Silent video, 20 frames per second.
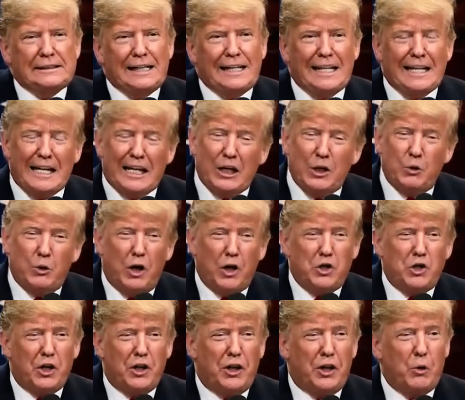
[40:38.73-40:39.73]
I think in
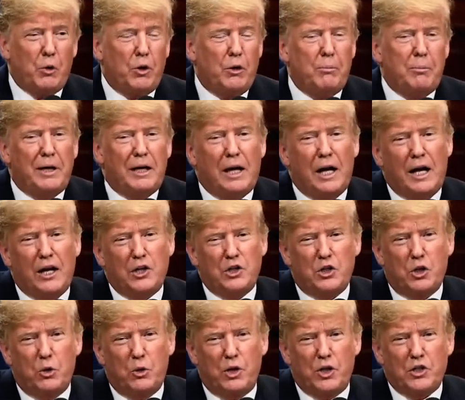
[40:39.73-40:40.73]
Russia they wouldn't be gone
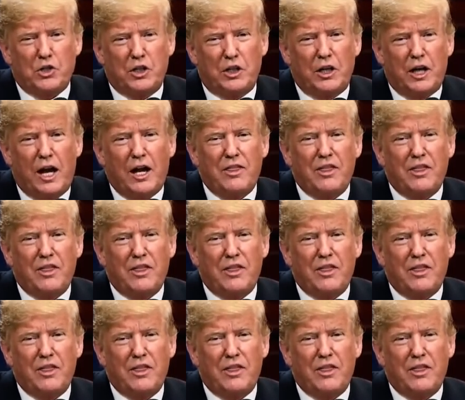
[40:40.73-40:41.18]
so easily.